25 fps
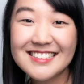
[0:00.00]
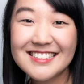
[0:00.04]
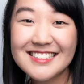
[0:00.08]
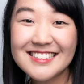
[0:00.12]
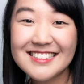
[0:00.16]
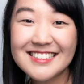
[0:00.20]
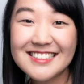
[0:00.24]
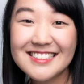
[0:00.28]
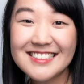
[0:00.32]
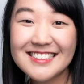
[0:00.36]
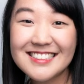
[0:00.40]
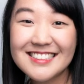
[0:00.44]

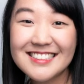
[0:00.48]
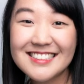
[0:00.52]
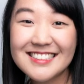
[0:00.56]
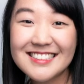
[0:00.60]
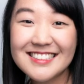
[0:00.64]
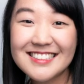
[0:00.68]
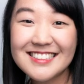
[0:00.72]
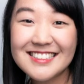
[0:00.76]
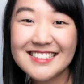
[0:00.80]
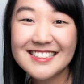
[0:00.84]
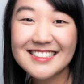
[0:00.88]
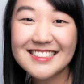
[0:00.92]

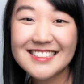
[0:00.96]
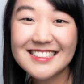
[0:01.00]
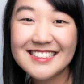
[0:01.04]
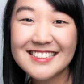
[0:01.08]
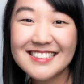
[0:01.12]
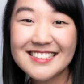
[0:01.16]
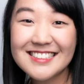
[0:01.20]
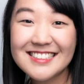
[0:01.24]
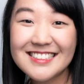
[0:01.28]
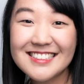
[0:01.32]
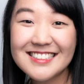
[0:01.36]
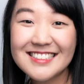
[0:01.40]

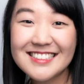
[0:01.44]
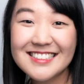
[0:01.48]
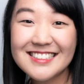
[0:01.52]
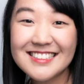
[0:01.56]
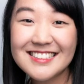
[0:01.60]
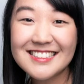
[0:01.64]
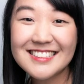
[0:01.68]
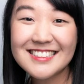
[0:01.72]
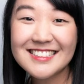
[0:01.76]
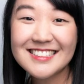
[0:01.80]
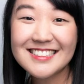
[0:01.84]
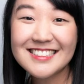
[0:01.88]

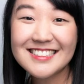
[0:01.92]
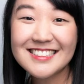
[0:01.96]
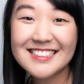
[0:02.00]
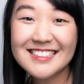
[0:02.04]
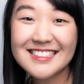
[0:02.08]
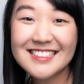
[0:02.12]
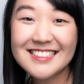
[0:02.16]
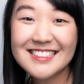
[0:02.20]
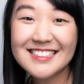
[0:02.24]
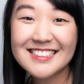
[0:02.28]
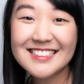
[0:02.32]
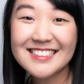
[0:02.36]

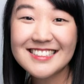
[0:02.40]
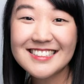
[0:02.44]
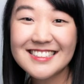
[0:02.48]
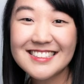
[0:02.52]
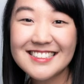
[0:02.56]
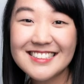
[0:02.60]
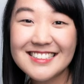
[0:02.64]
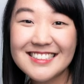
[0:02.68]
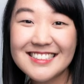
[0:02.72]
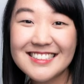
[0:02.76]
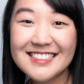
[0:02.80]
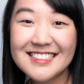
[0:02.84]

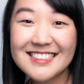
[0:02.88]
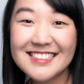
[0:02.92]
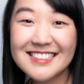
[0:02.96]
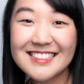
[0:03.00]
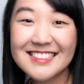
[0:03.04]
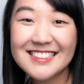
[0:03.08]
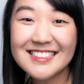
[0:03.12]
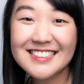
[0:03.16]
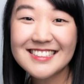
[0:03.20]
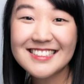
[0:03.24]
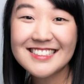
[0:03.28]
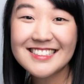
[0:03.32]

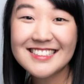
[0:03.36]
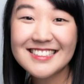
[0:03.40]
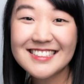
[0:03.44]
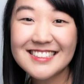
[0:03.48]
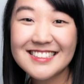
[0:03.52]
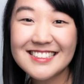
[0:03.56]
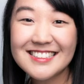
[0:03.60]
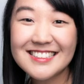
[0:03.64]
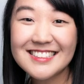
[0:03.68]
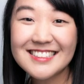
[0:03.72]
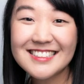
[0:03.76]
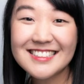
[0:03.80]

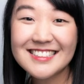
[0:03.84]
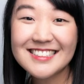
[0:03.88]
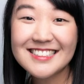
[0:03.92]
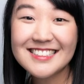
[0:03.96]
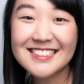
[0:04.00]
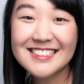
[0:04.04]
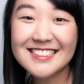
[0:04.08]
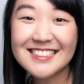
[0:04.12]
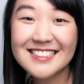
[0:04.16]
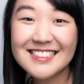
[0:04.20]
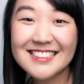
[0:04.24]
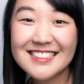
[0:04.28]

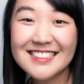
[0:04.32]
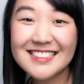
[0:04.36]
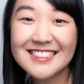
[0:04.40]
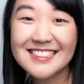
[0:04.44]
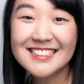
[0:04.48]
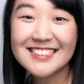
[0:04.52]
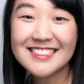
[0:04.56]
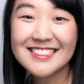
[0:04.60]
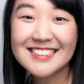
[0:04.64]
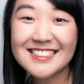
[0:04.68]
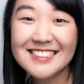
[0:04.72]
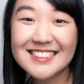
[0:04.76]

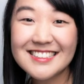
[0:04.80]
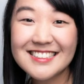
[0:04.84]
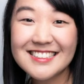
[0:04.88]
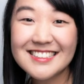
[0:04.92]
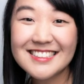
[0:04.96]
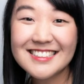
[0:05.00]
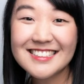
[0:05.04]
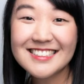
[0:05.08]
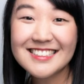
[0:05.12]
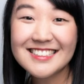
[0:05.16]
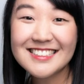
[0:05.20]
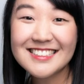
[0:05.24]

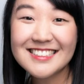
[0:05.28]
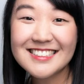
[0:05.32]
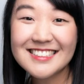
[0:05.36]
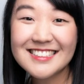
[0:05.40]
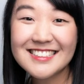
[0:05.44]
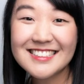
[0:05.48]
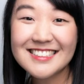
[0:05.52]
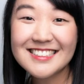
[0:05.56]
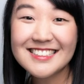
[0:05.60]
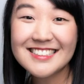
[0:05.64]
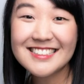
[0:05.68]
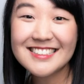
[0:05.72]

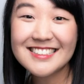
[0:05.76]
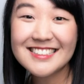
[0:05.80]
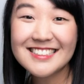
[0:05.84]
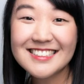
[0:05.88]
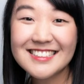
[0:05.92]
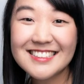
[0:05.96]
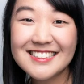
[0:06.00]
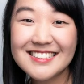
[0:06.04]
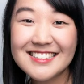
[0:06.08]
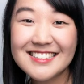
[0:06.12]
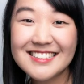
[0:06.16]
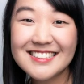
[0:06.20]

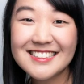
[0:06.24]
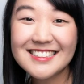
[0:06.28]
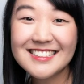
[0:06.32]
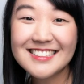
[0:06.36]
The person shown says nothing.